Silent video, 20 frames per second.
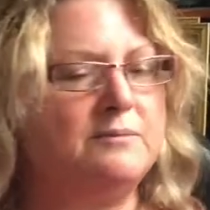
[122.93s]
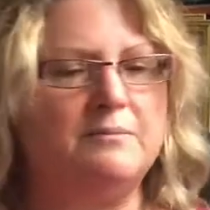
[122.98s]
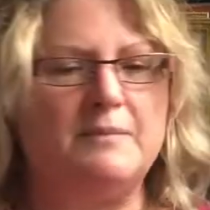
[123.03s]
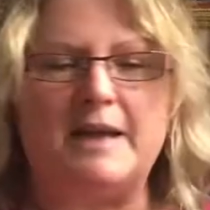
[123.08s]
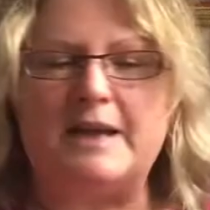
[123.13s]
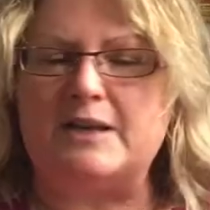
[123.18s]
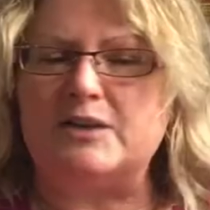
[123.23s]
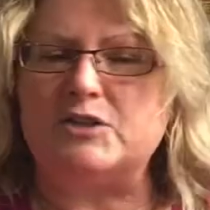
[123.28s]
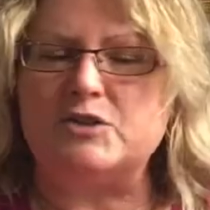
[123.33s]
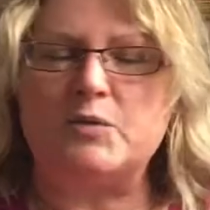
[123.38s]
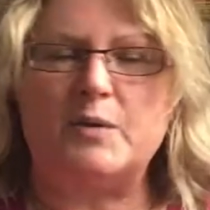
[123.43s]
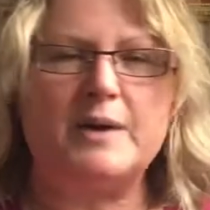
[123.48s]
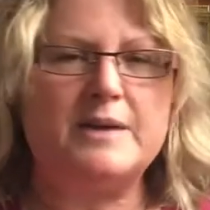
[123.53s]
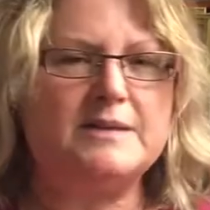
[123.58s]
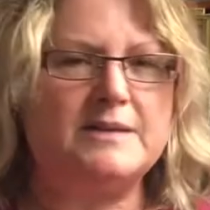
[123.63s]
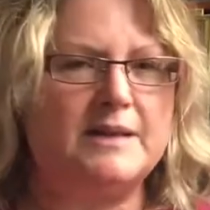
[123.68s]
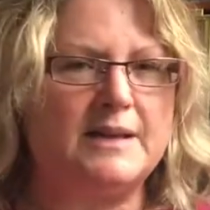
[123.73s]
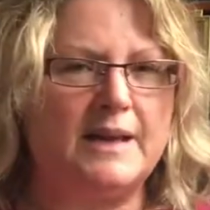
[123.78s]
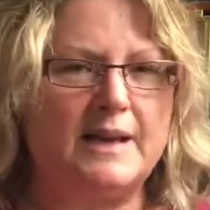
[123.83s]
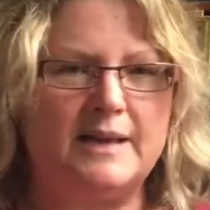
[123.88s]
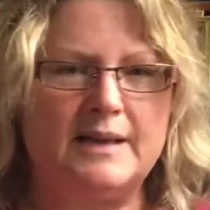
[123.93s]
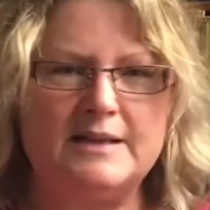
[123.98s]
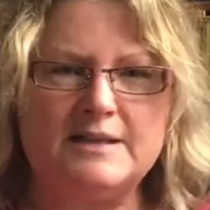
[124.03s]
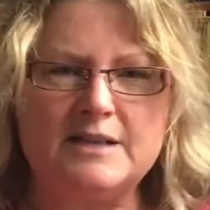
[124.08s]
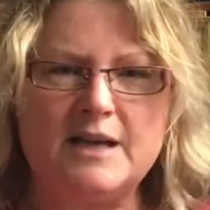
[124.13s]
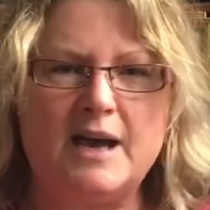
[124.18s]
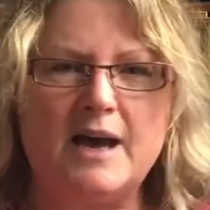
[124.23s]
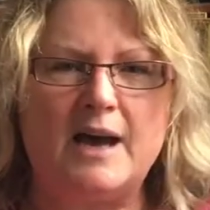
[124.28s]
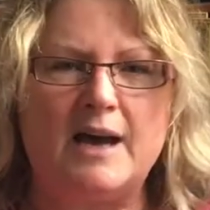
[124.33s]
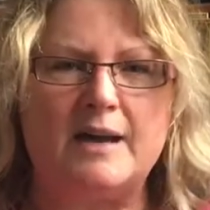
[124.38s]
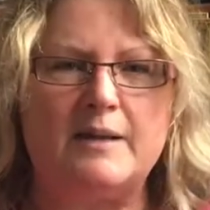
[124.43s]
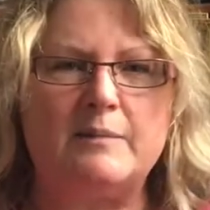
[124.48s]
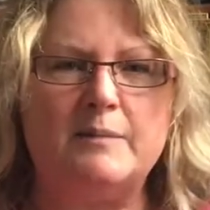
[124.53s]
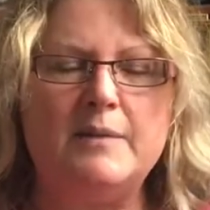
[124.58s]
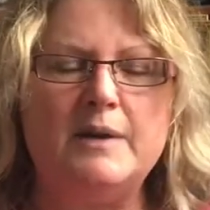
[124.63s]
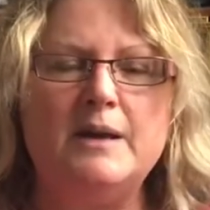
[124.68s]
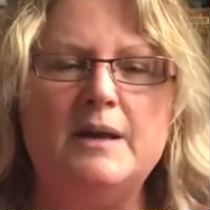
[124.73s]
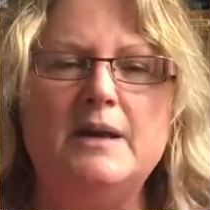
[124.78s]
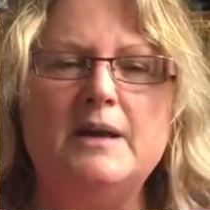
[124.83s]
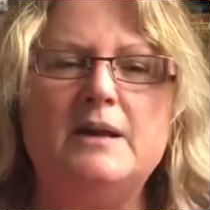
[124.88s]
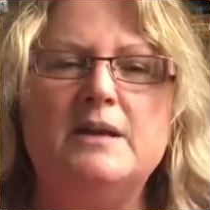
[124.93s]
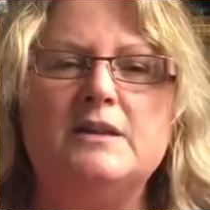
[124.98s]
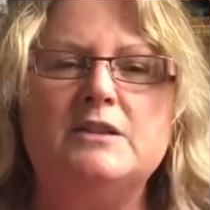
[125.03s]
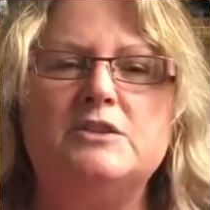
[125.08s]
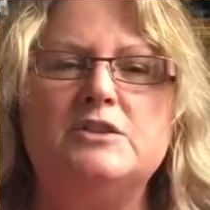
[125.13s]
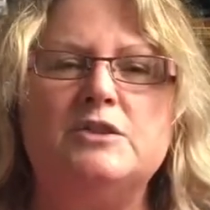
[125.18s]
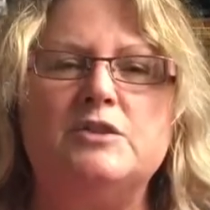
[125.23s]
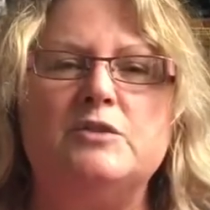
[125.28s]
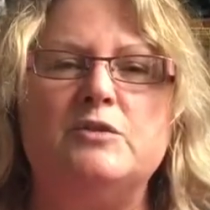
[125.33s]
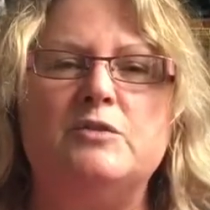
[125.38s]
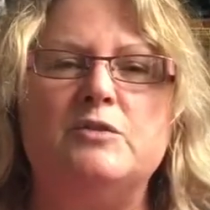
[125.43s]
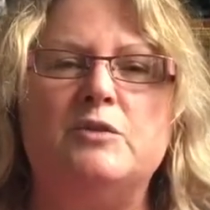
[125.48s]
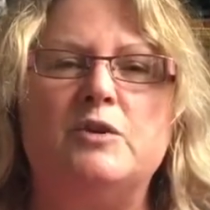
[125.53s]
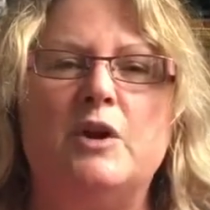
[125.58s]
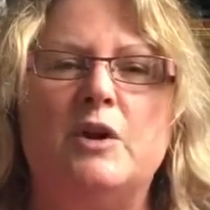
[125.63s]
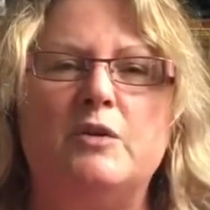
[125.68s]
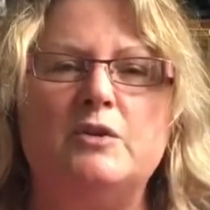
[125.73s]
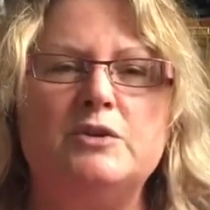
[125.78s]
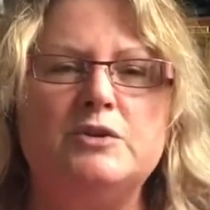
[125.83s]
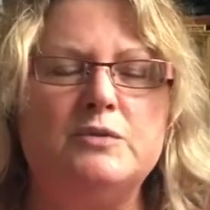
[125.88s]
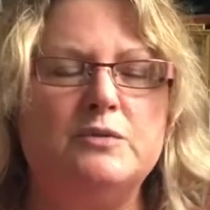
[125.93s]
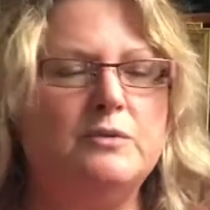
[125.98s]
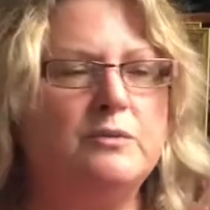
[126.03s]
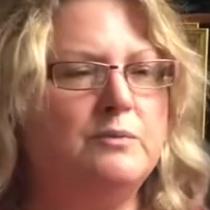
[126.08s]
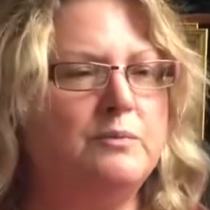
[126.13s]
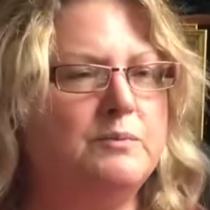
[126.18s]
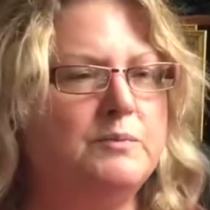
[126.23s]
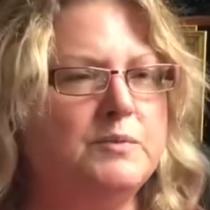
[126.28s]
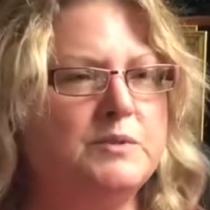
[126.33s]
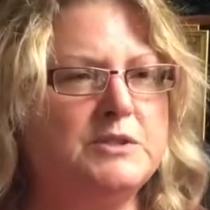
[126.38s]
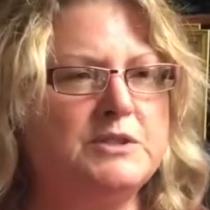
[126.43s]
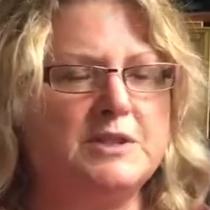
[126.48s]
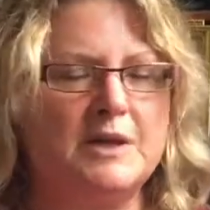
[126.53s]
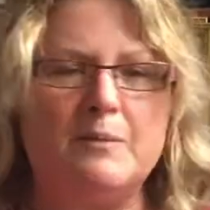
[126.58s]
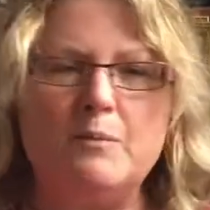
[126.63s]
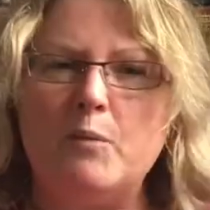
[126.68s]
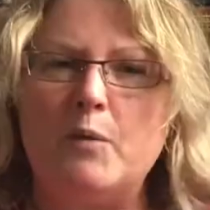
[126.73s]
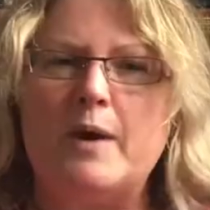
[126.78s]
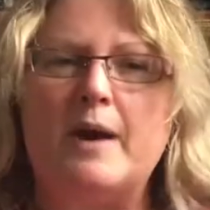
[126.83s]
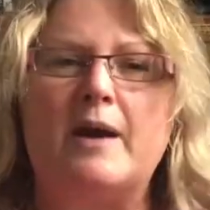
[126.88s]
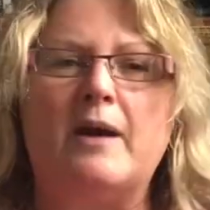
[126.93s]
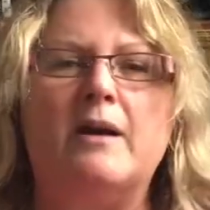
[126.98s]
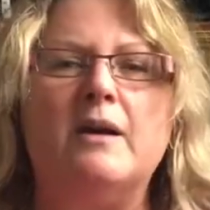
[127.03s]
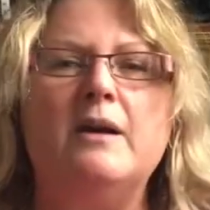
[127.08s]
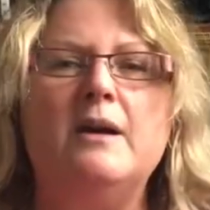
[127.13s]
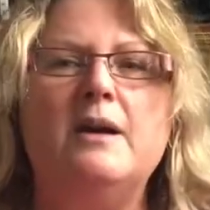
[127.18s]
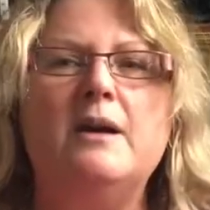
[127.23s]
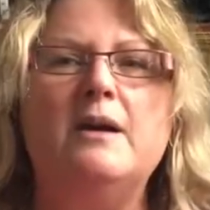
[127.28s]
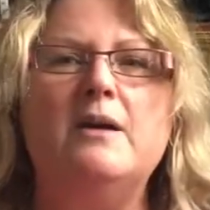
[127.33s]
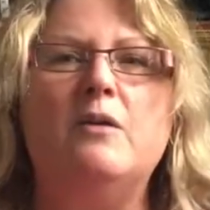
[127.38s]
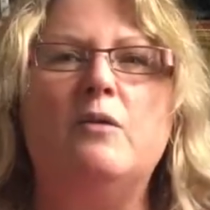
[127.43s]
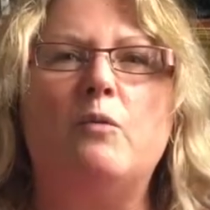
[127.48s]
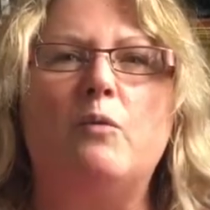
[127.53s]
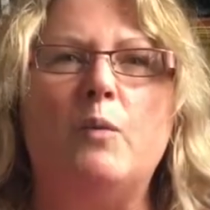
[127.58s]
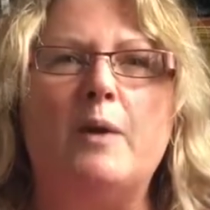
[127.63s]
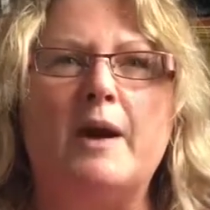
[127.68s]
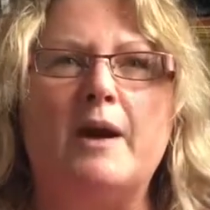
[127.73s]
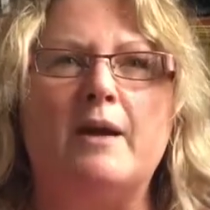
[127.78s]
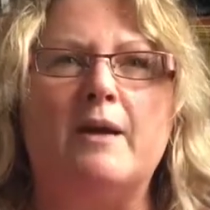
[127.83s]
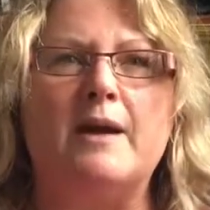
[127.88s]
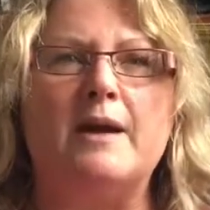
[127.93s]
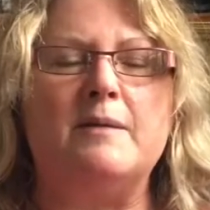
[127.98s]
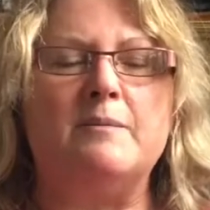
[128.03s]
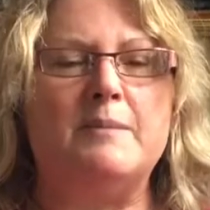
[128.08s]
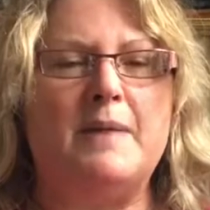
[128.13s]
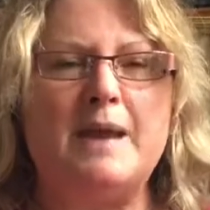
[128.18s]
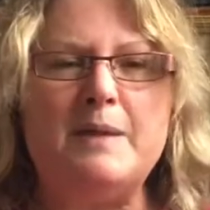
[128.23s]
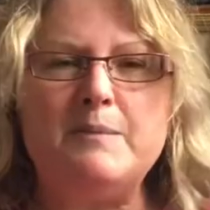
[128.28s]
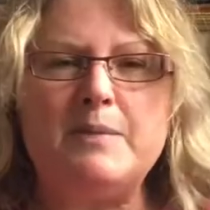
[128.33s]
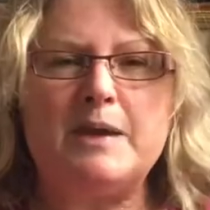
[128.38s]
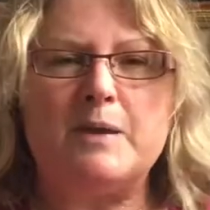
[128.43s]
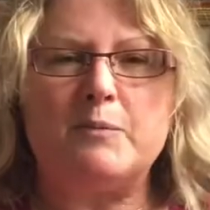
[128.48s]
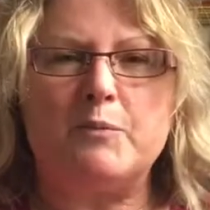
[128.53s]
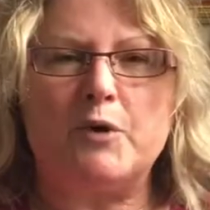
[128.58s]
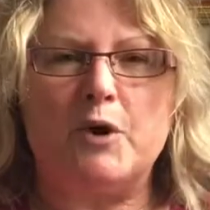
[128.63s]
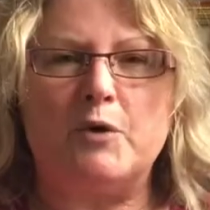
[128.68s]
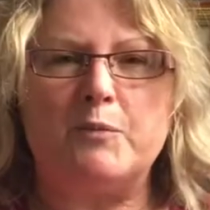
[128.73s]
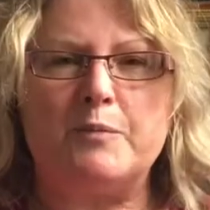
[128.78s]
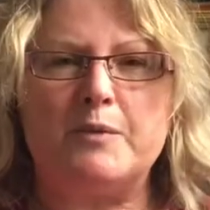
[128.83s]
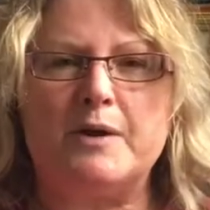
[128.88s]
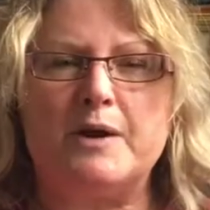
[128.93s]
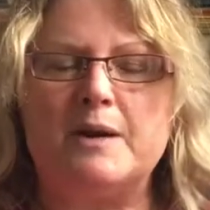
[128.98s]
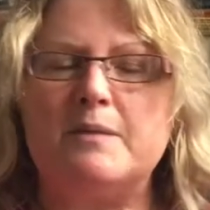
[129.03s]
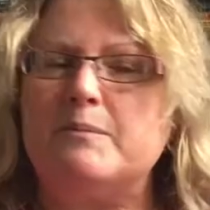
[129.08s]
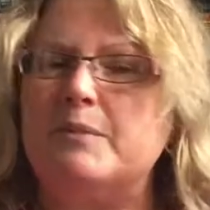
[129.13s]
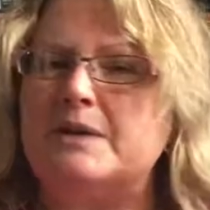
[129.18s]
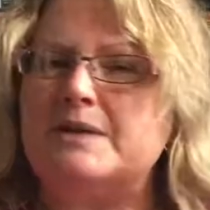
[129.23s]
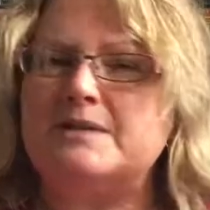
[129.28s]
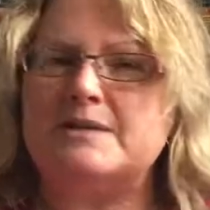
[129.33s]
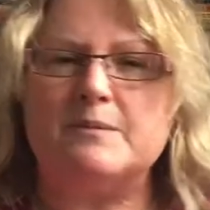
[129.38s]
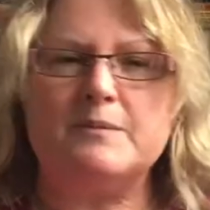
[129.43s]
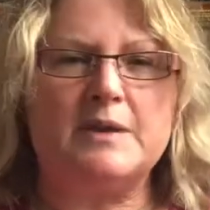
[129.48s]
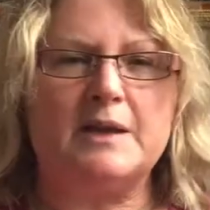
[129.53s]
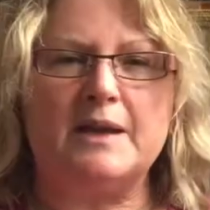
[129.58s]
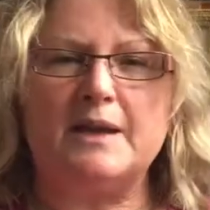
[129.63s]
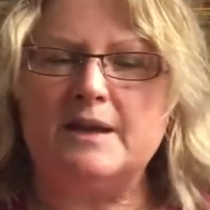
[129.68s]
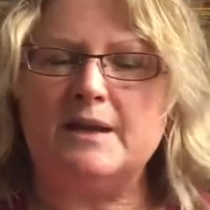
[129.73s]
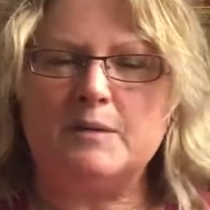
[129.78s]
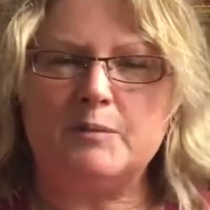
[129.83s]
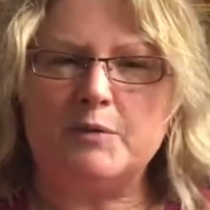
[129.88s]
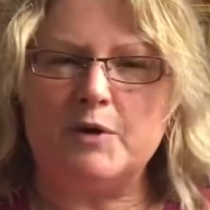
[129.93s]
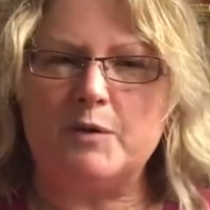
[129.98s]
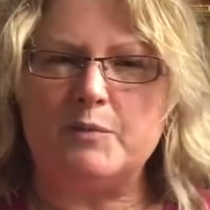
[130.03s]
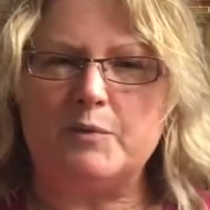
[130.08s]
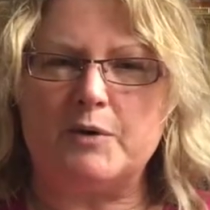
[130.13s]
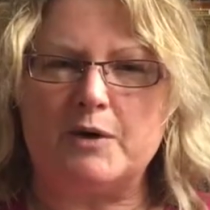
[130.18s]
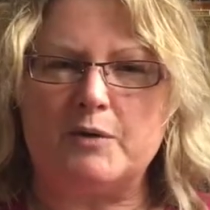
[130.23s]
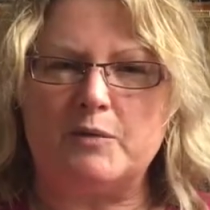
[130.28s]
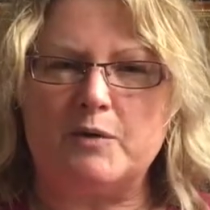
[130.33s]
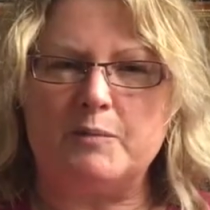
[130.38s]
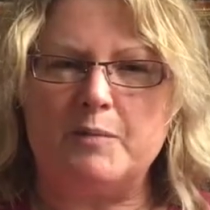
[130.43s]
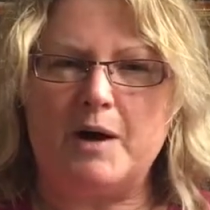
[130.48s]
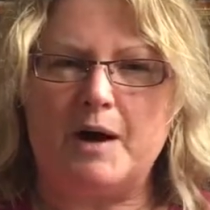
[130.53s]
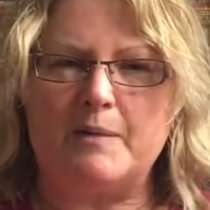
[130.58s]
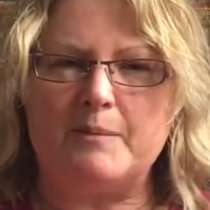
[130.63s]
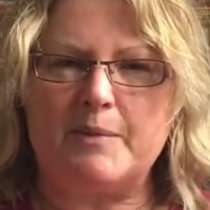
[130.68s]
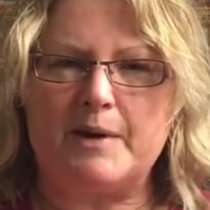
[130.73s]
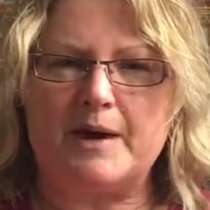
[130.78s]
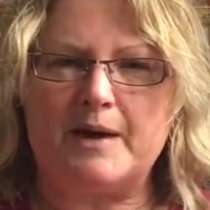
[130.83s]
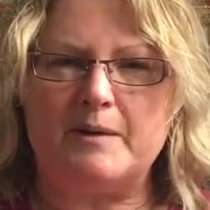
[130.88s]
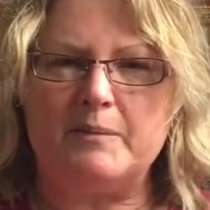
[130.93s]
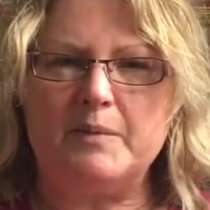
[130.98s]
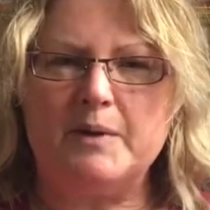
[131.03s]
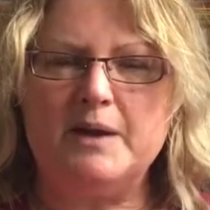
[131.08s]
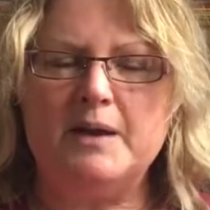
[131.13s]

make a choice at any time to go to somewhere where it may be appropriate, but something inappropriate will pop up.